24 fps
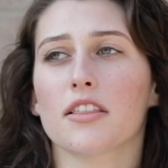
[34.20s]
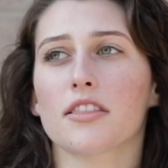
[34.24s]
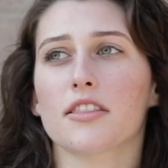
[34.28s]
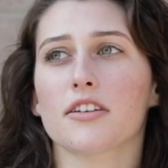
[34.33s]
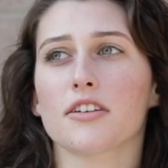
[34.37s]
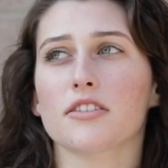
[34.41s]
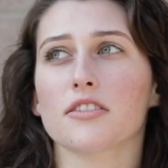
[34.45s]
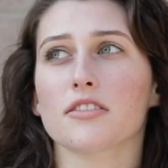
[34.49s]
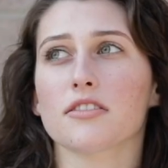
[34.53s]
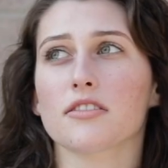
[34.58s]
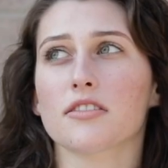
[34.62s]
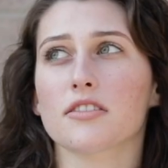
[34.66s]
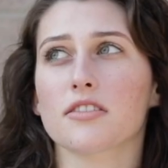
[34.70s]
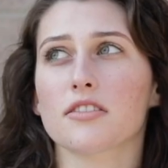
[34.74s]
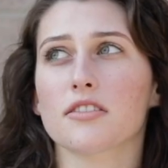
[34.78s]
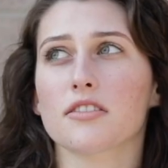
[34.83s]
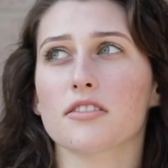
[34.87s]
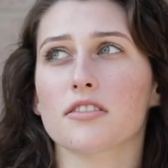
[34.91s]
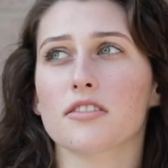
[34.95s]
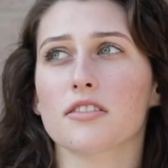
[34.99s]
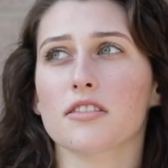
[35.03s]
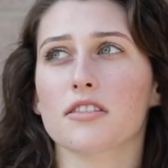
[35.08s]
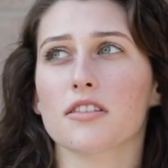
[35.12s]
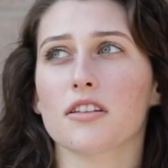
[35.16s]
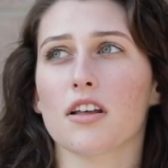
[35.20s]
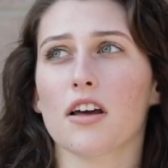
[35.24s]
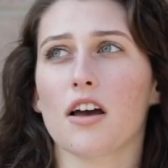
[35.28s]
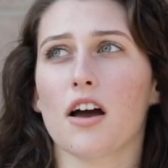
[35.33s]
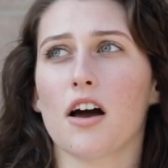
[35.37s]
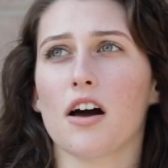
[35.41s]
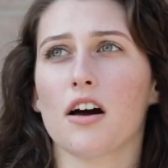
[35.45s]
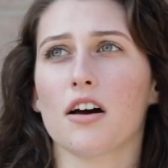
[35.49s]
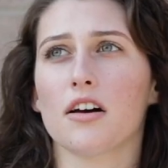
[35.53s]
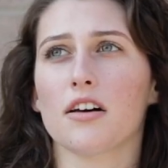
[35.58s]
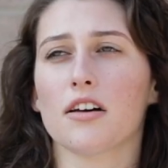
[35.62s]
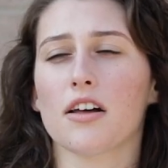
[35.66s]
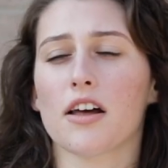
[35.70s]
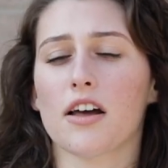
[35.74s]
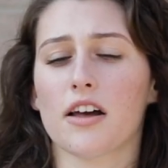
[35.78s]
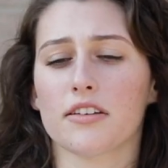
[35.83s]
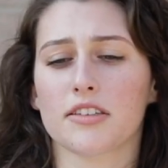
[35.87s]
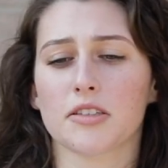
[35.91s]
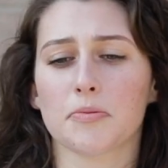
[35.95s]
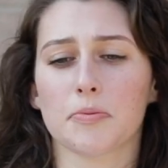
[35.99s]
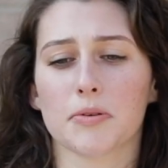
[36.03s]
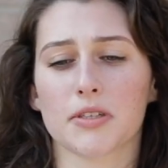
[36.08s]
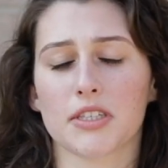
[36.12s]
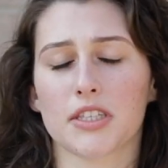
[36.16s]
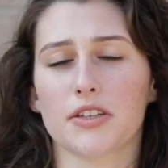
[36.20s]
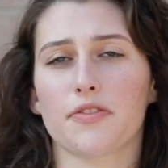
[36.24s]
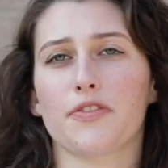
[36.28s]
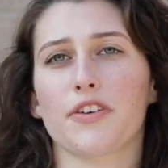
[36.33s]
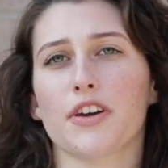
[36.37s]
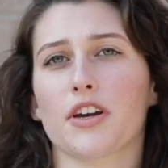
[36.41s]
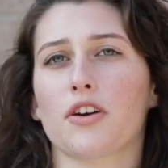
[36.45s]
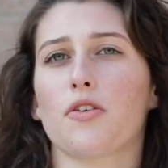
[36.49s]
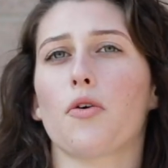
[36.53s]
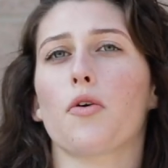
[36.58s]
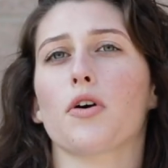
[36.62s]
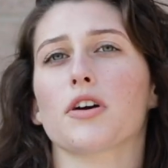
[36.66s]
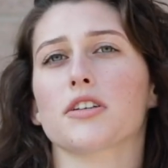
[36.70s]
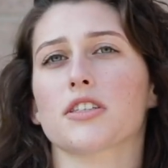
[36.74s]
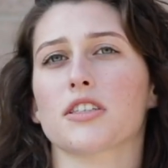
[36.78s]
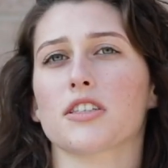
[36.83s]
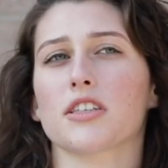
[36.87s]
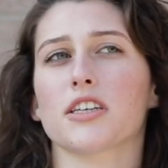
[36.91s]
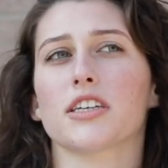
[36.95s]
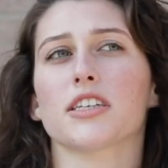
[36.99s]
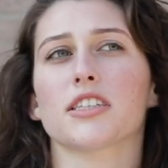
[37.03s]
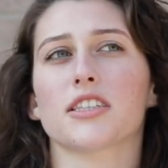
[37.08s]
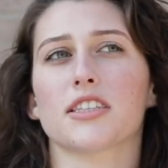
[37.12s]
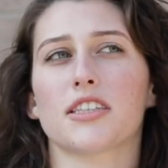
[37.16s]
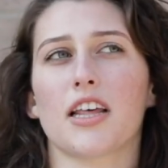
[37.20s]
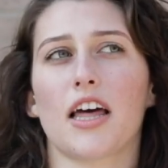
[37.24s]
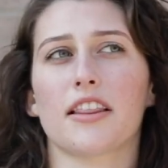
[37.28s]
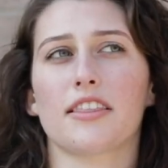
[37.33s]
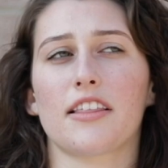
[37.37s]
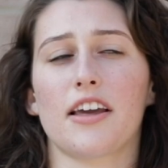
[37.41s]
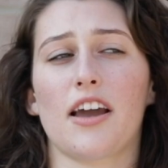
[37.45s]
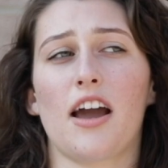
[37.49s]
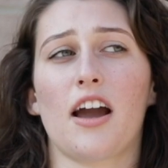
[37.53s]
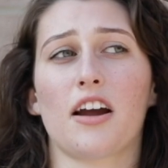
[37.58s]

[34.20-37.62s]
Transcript: There's uh, a specific course list that they